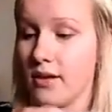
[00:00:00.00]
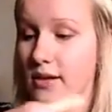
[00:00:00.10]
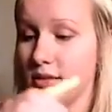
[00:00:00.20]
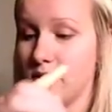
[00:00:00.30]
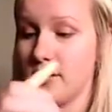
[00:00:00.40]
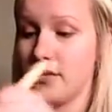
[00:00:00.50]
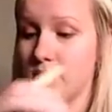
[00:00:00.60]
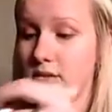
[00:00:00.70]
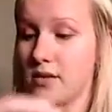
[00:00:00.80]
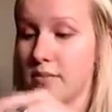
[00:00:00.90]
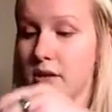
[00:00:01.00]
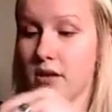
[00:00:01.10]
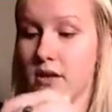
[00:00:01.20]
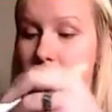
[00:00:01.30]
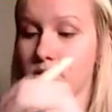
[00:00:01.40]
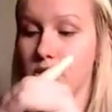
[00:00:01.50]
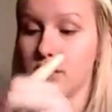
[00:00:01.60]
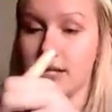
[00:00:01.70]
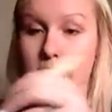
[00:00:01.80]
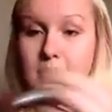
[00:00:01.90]
And I'm gonna
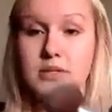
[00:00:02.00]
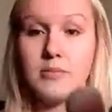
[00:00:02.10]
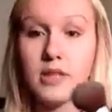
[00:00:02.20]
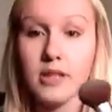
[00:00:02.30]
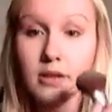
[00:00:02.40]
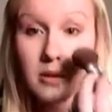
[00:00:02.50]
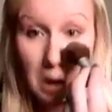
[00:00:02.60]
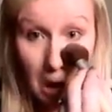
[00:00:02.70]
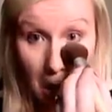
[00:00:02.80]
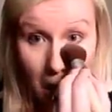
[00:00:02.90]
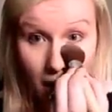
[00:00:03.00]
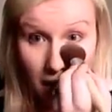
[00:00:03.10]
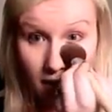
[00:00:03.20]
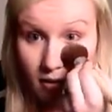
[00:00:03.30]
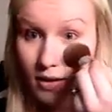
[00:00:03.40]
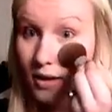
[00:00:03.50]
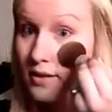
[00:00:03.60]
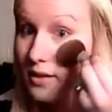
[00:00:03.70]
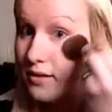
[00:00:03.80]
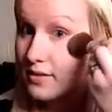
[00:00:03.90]
just tap some in there,
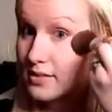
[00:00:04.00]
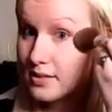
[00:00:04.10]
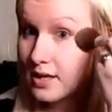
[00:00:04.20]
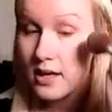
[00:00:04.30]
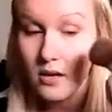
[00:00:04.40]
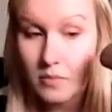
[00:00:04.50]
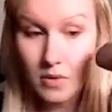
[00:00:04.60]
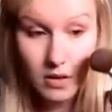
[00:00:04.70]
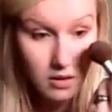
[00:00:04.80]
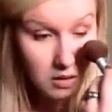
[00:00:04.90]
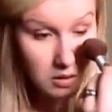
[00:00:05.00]
and then in the same